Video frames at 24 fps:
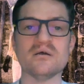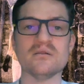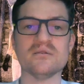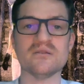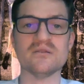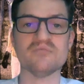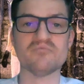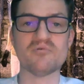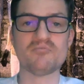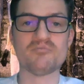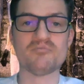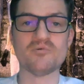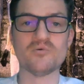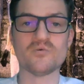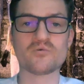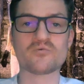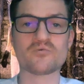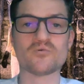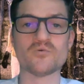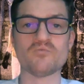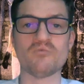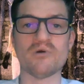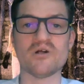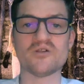Liverpool
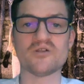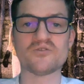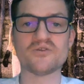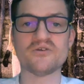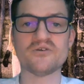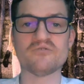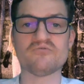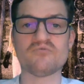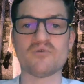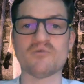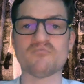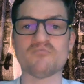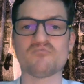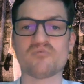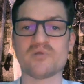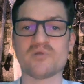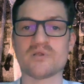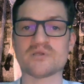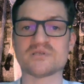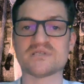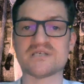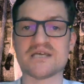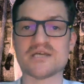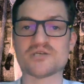grew wealthy from
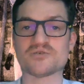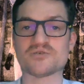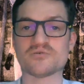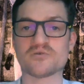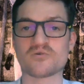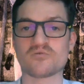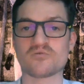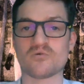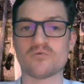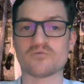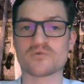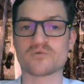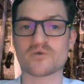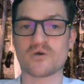plantation-grown